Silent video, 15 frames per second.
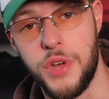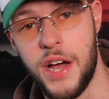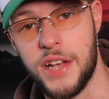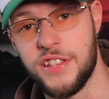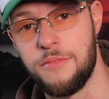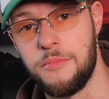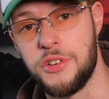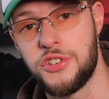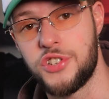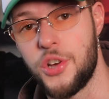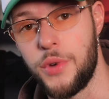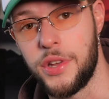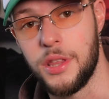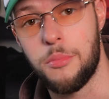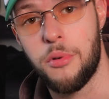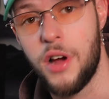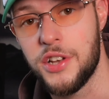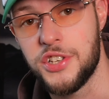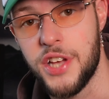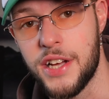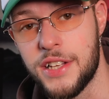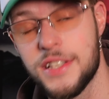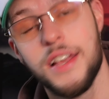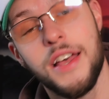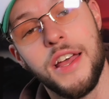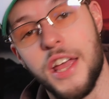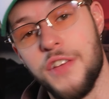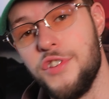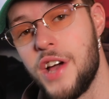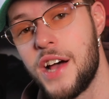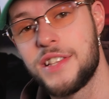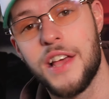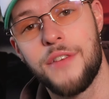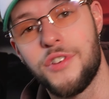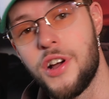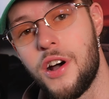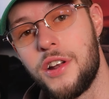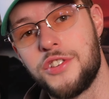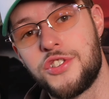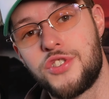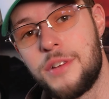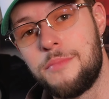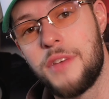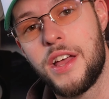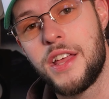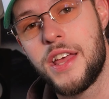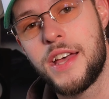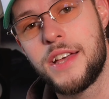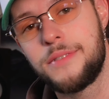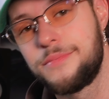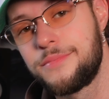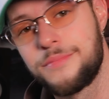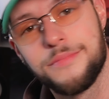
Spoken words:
guys have been showing the project. If you guys haven't gone and streamed that yet,